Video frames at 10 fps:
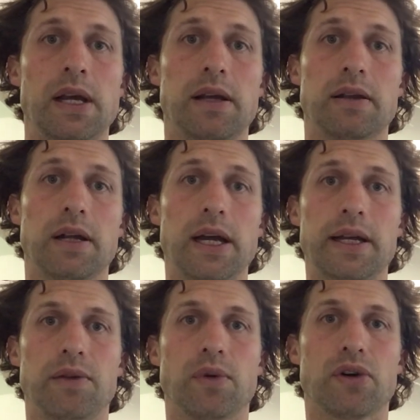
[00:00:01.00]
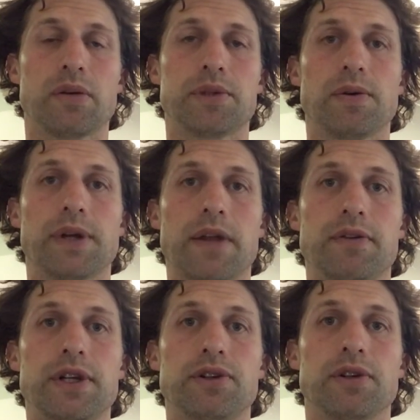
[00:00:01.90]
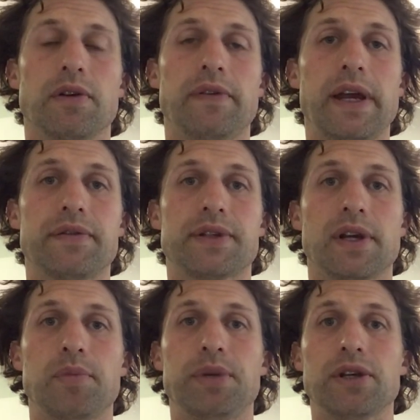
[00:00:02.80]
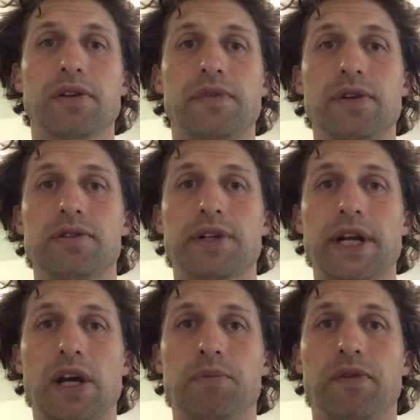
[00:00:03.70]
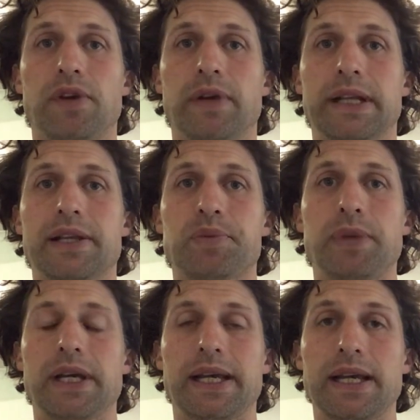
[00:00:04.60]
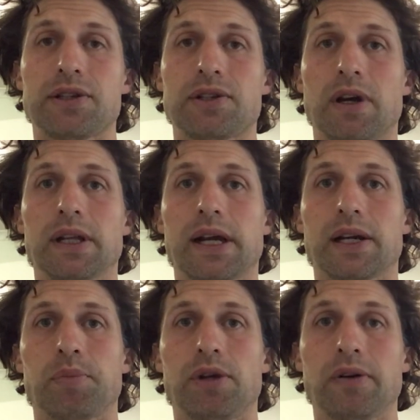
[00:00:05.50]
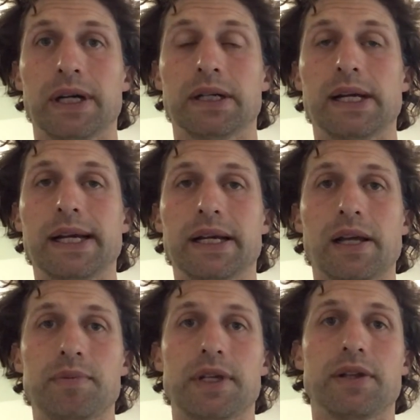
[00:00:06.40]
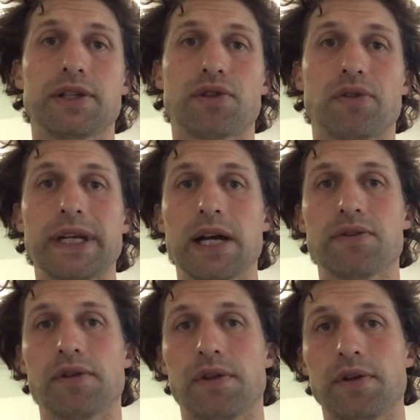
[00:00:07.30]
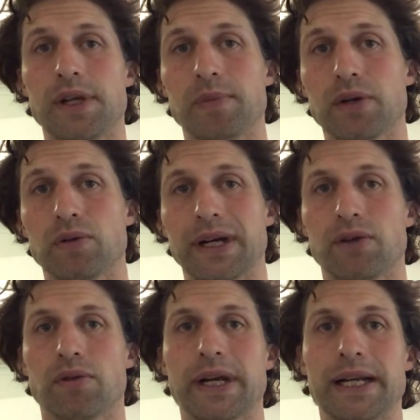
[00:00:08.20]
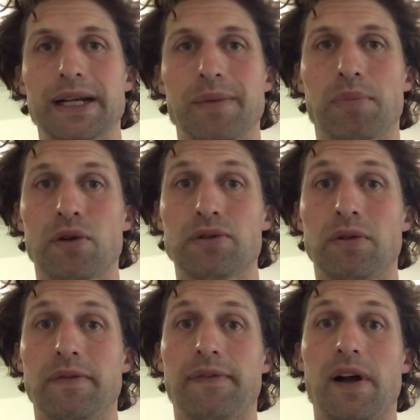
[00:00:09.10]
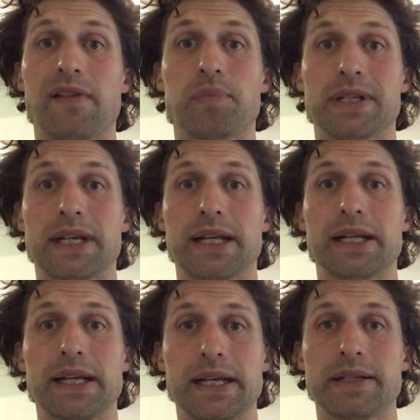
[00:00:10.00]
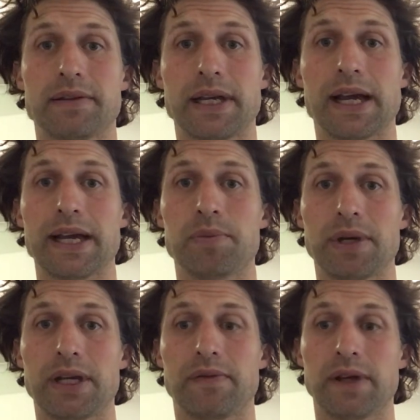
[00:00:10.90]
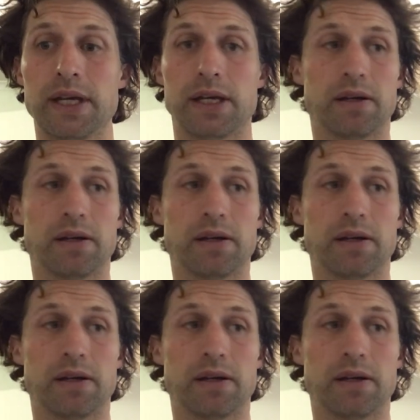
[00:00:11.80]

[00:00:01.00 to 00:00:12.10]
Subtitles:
G'day and welcome to another edition of Hef's Beer Reviews. Today I'm reviewing this beer here, Steinlager Pure. Comes in this 330ml green bottle, 5% is the ABV.